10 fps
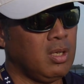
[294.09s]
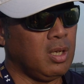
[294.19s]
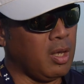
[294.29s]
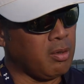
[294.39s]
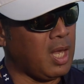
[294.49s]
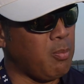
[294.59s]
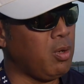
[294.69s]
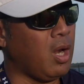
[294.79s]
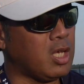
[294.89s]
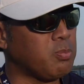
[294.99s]
The other game
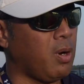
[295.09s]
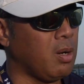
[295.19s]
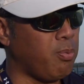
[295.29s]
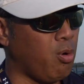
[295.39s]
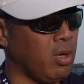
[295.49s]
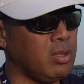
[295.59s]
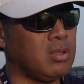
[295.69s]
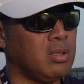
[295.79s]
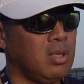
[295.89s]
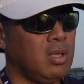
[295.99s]
we lost by a
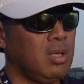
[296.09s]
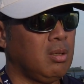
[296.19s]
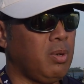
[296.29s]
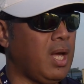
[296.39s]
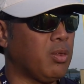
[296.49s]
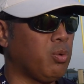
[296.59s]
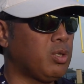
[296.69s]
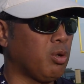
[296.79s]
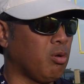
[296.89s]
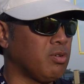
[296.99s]
point. We had three
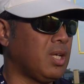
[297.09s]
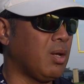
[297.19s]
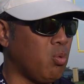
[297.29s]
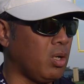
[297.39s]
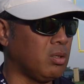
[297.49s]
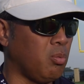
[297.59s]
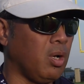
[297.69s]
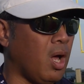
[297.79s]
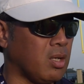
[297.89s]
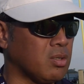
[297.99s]
turnovers. They had one and we
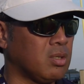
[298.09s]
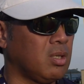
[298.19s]
lost.